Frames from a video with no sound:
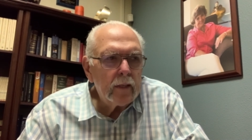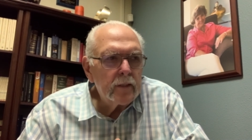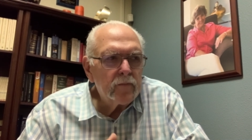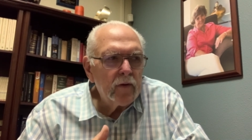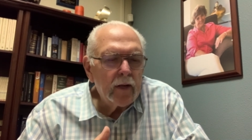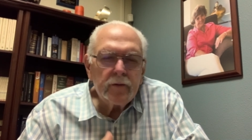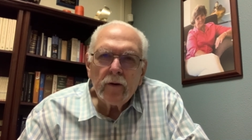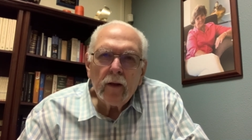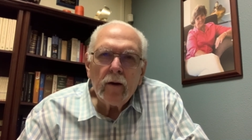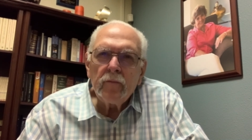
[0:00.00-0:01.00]
I just feel like
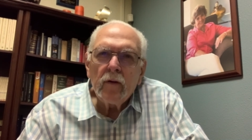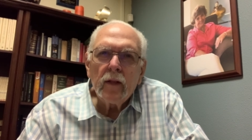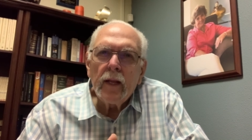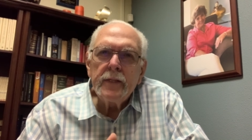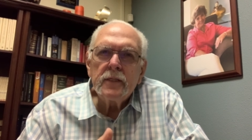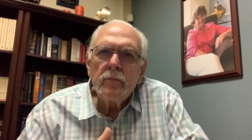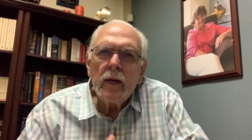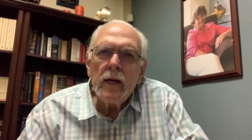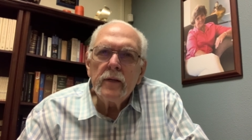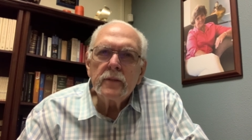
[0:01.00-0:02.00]
turning off all the lights in my
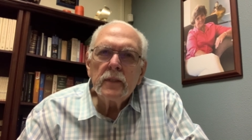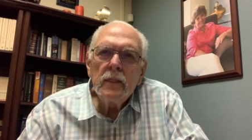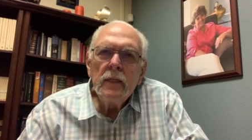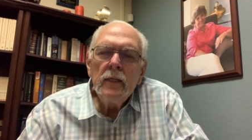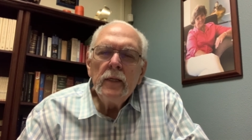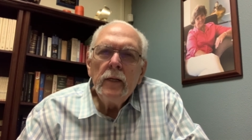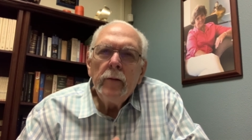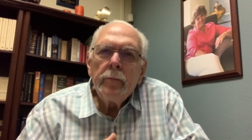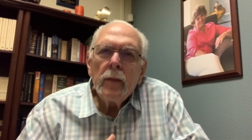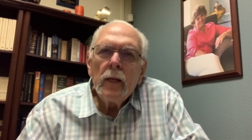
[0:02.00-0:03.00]
house
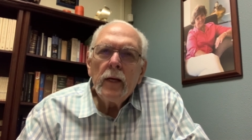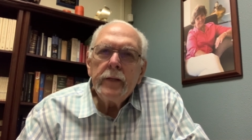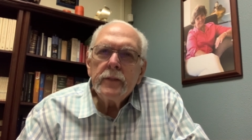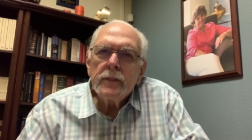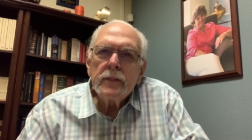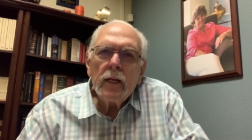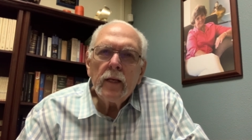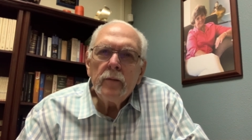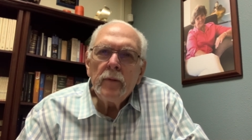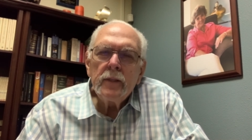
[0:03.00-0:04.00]
and just sitting
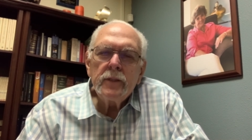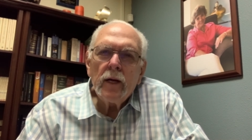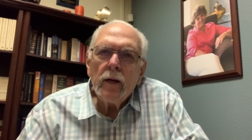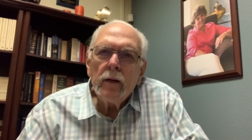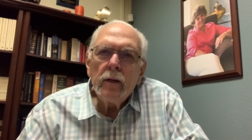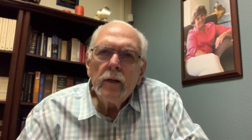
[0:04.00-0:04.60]
in my chair